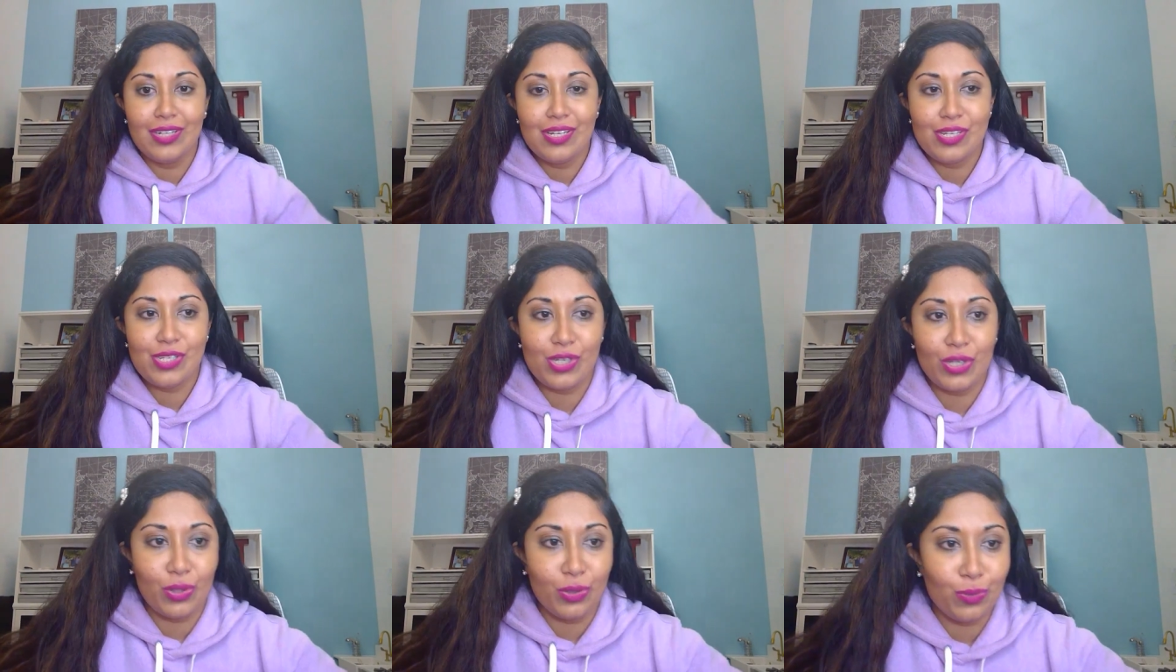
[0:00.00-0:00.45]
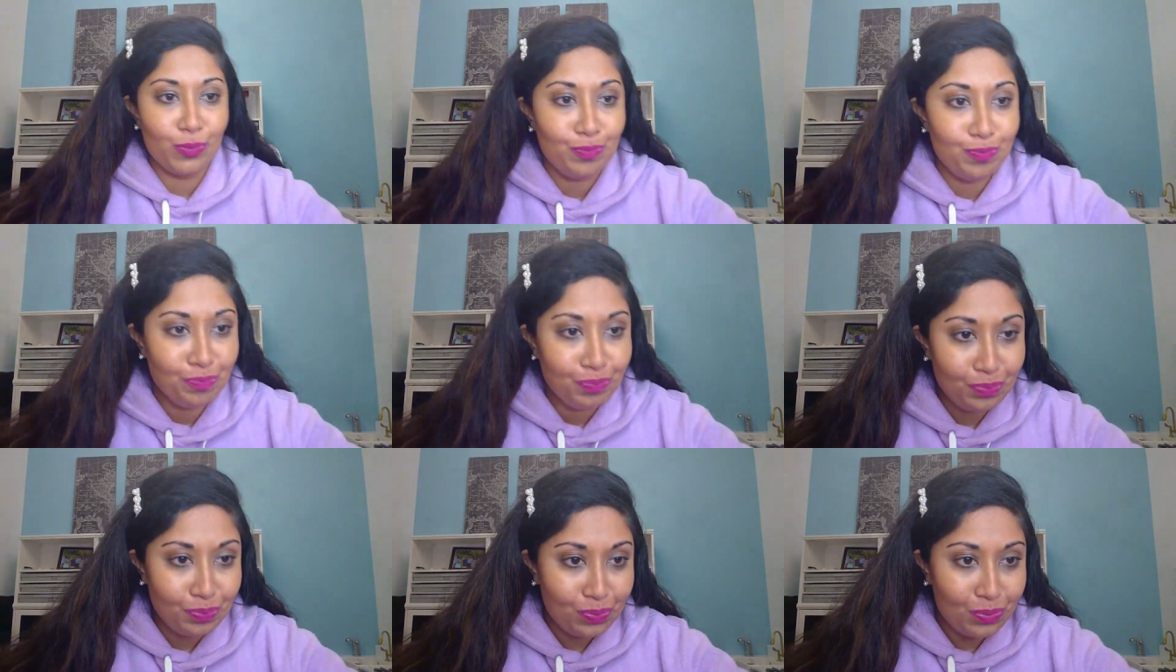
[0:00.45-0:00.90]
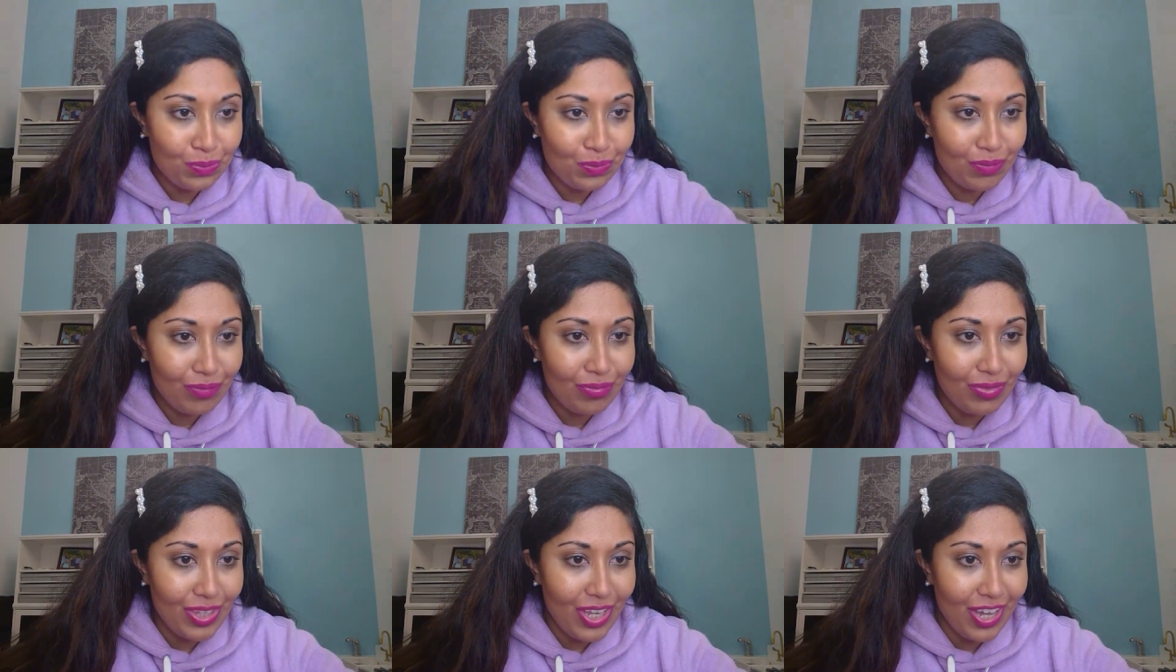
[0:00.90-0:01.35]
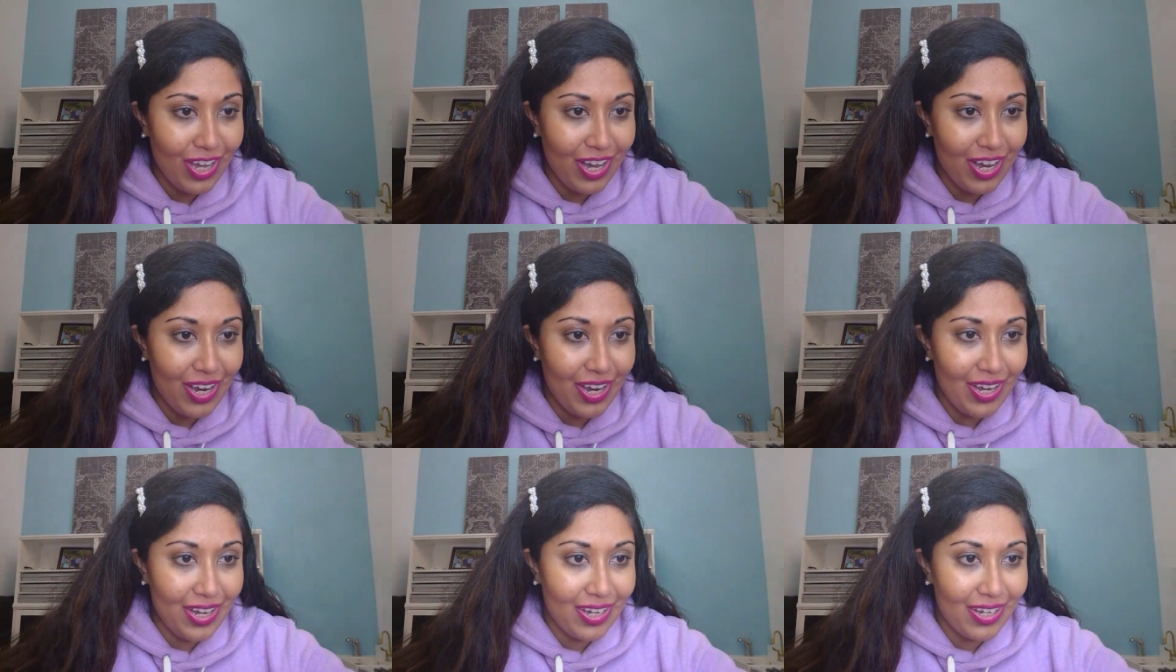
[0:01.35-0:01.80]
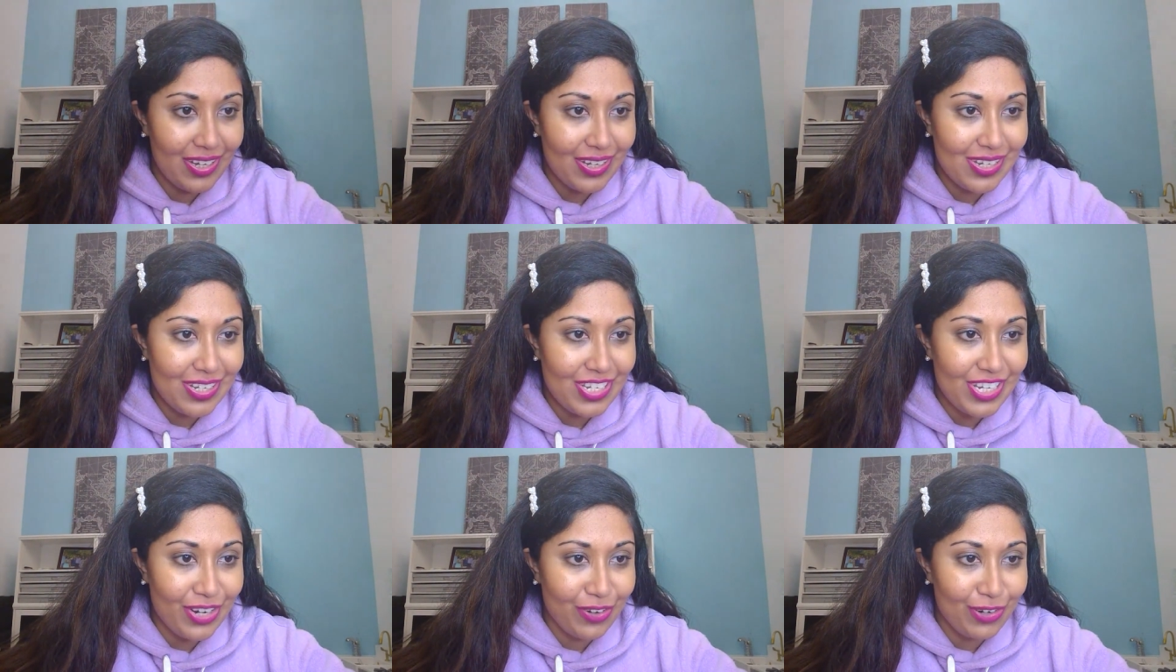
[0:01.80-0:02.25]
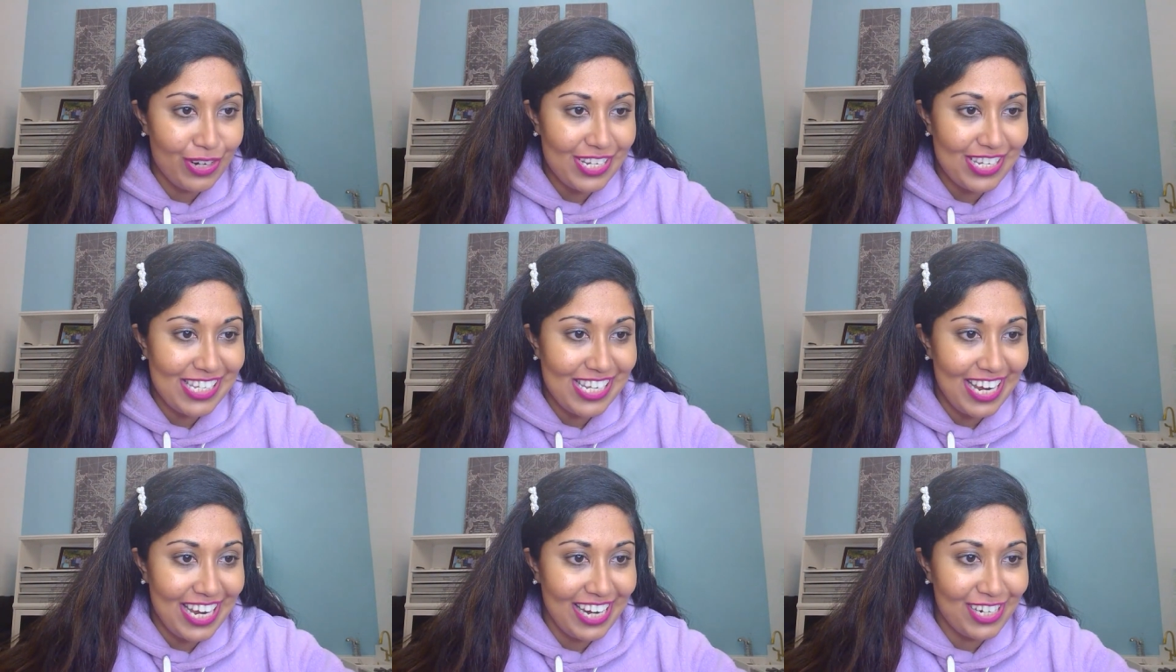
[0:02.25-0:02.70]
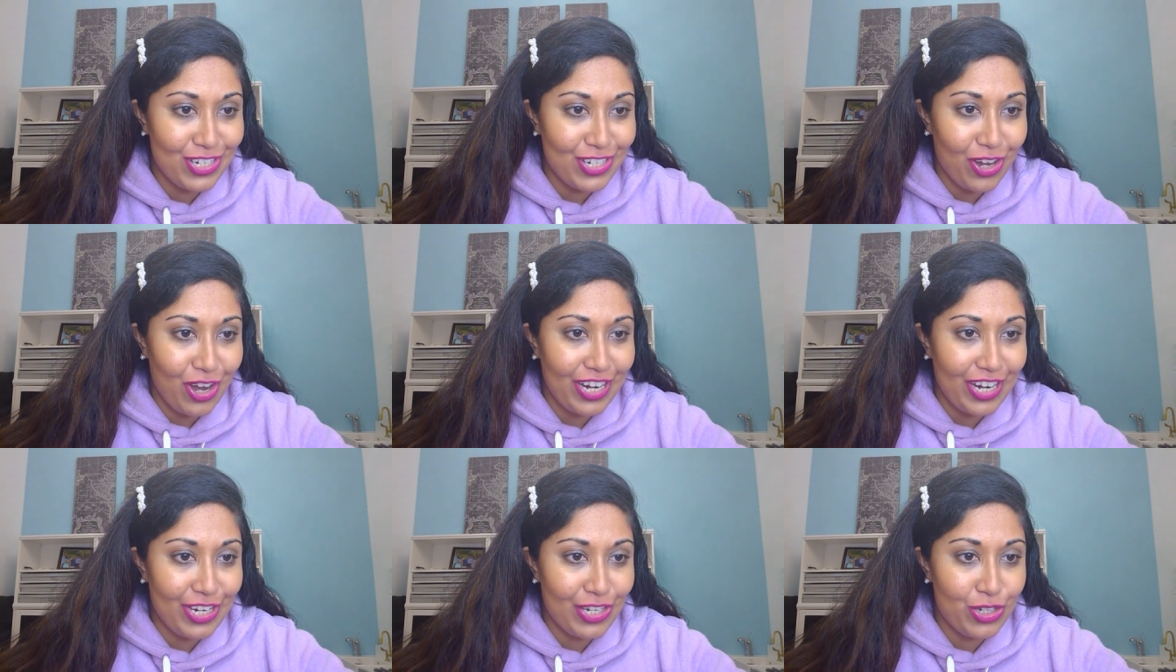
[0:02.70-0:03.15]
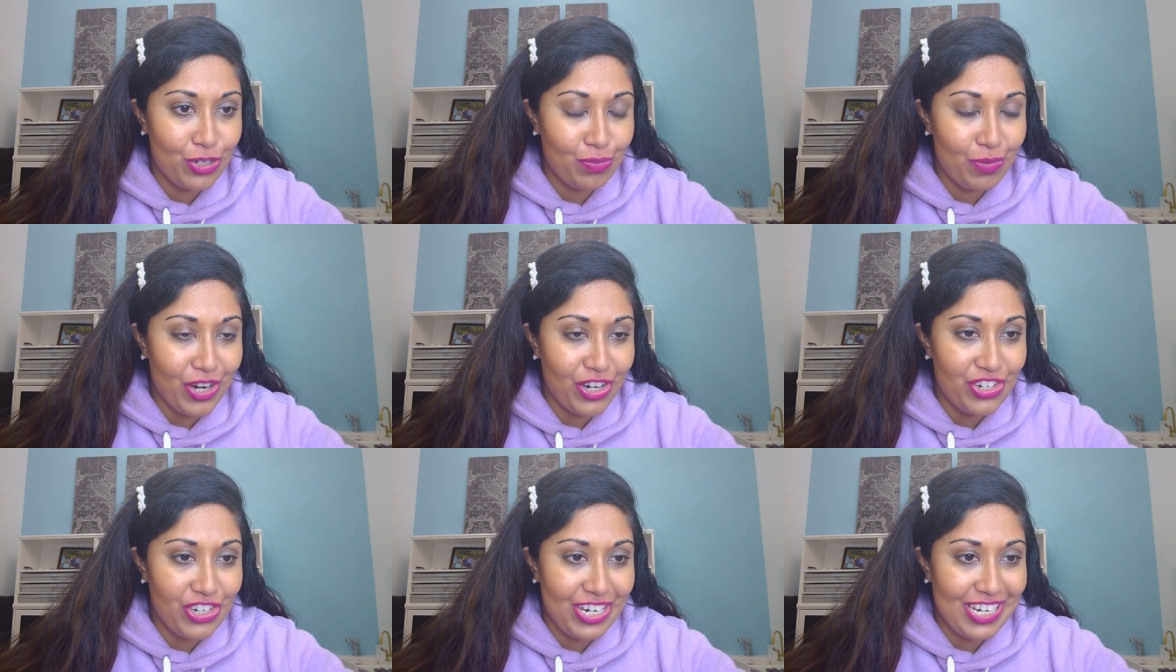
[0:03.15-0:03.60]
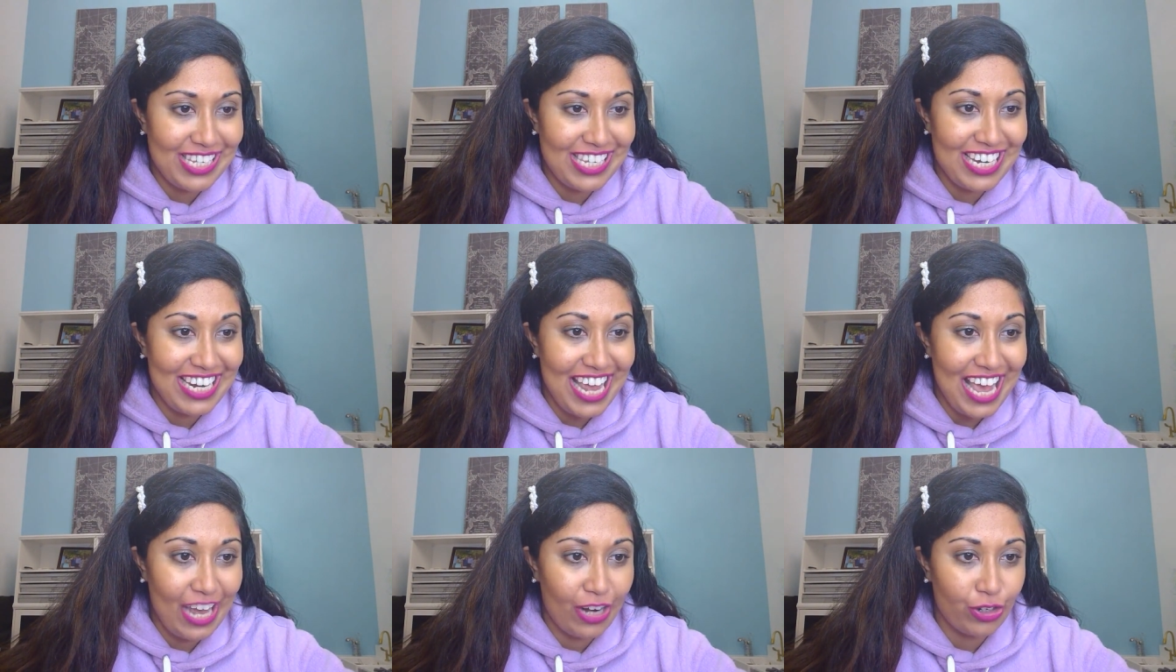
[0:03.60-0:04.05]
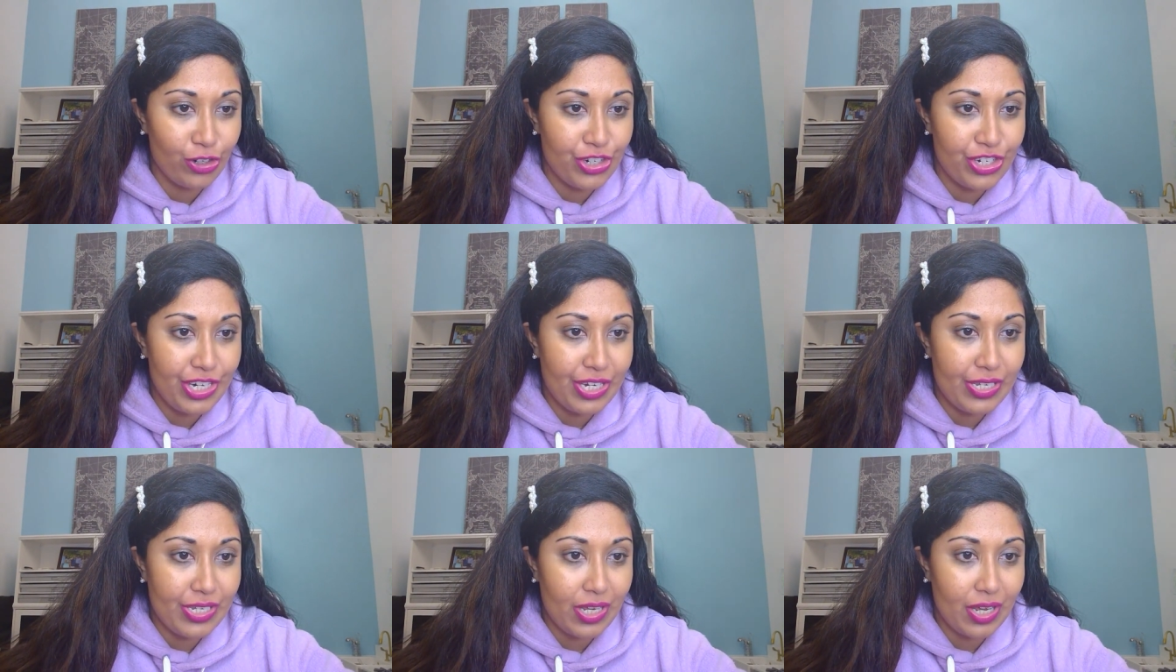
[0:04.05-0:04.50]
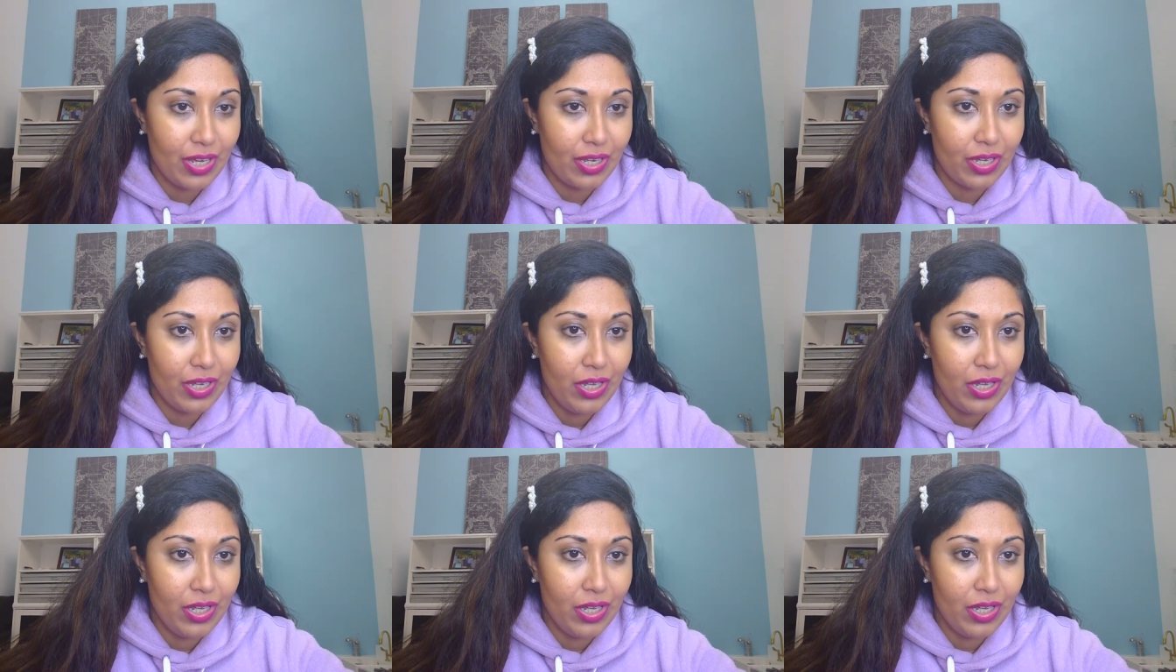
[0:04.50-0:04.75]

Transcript: So uh, Sarah is saying talking too much is an energy suck.